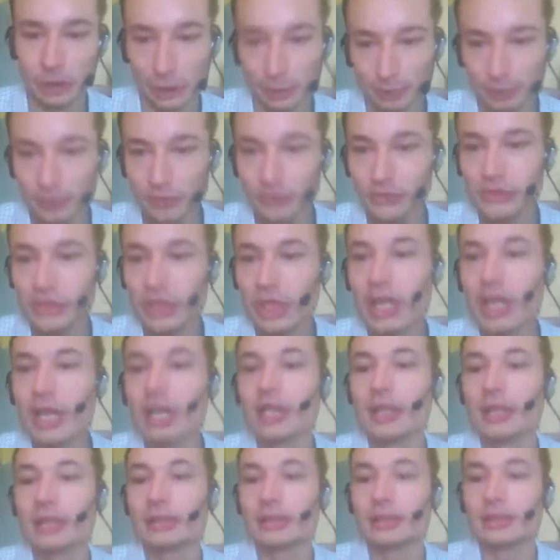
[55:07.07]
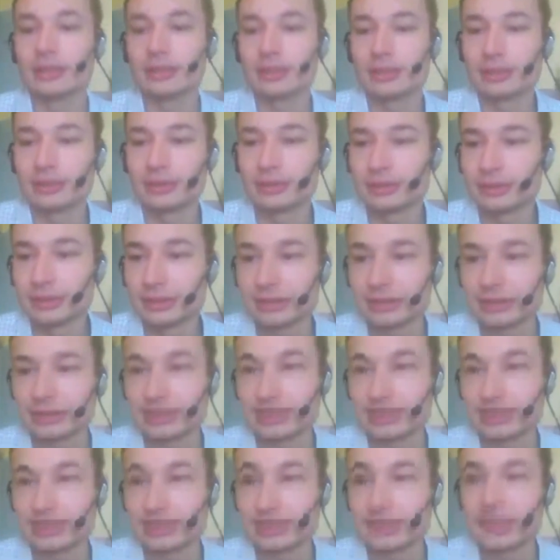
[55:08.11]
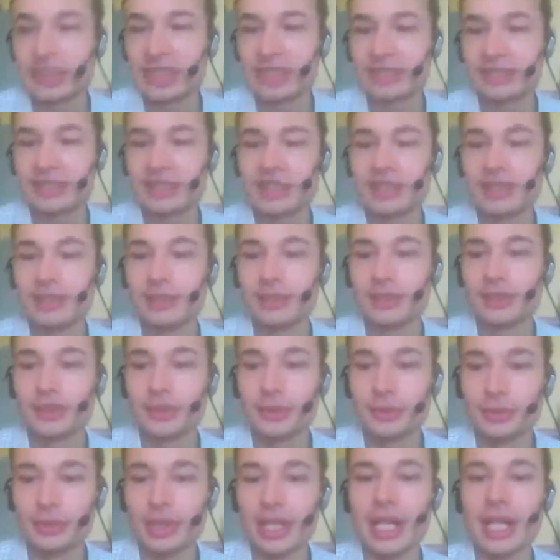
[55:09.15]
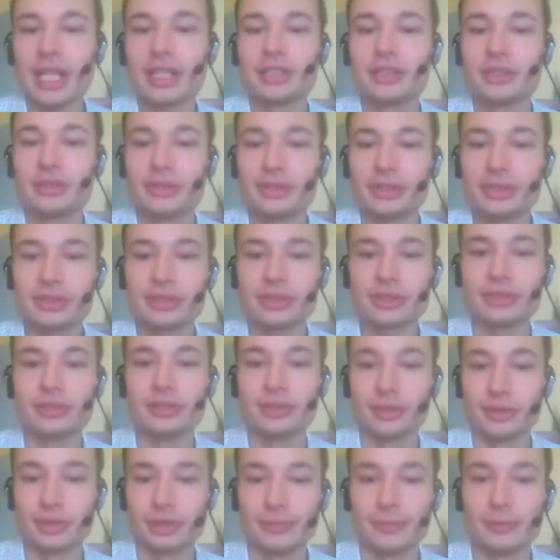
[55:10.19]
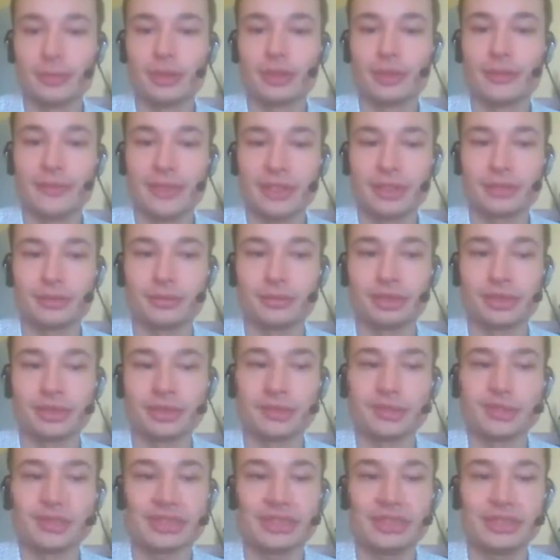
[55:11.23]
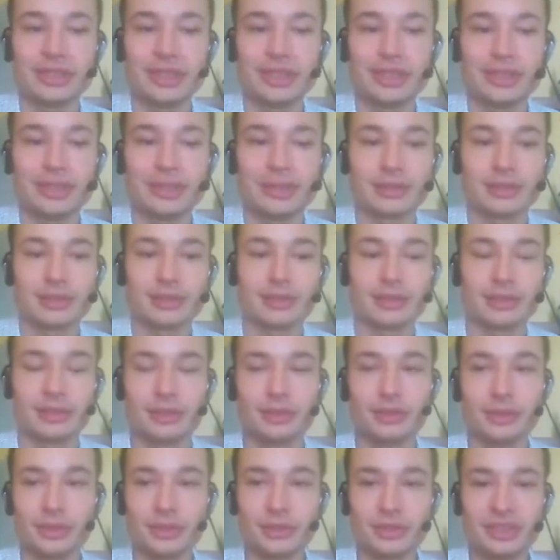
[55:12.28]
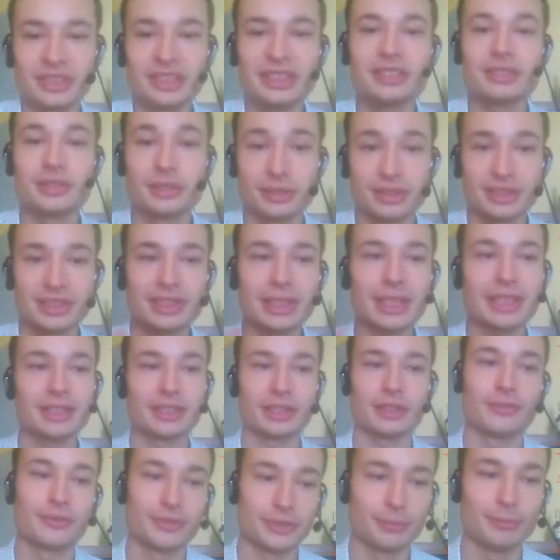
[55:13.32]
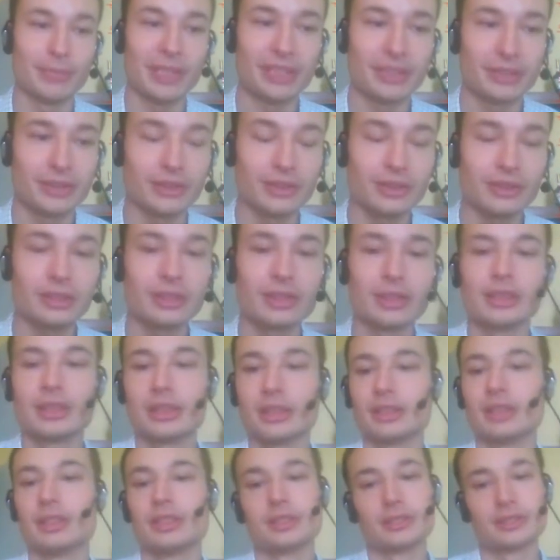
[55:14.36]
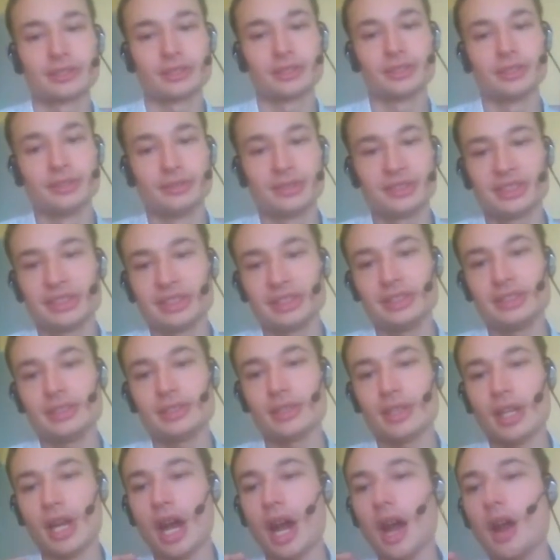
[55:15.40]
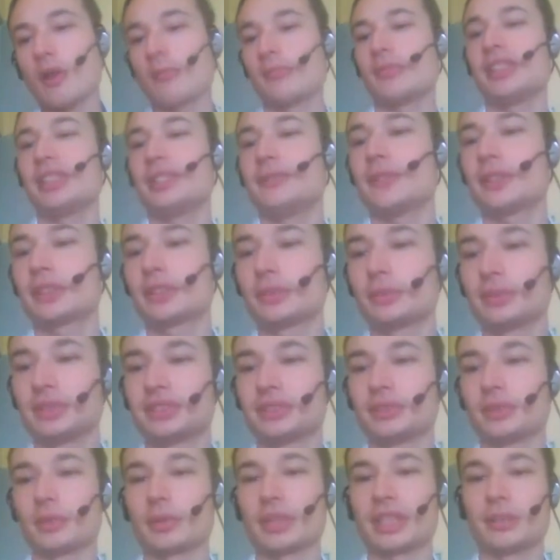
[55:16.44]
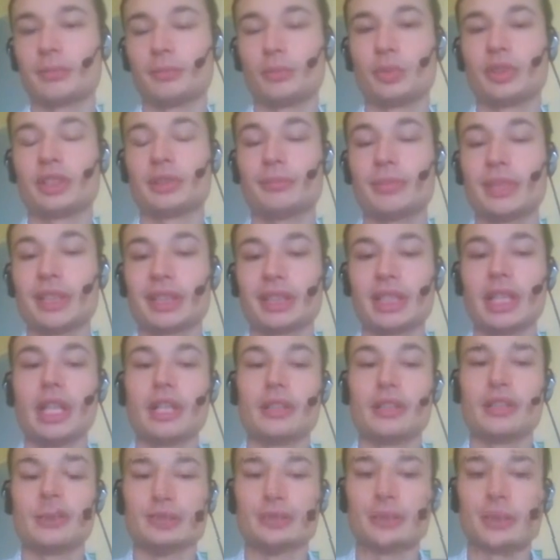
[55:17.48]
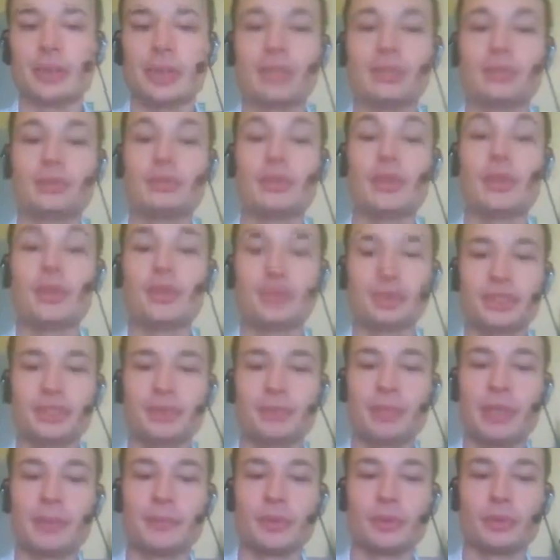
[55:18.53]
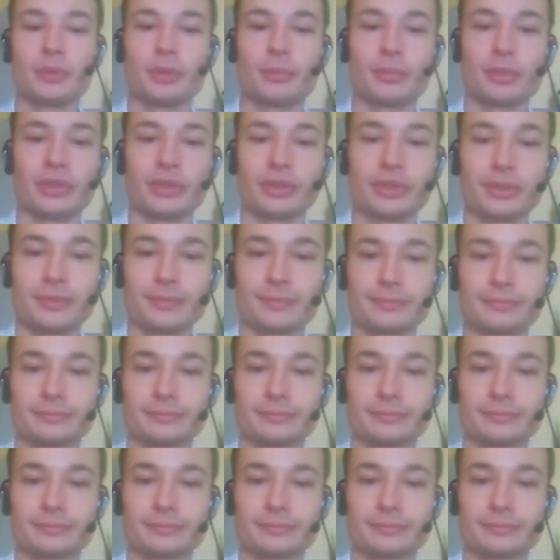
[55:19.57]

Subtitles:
Plus, this ability to adjust your number of factory. You see that you see the size of the battle, so you see how many factories you can bring back to try to overspam your opponent.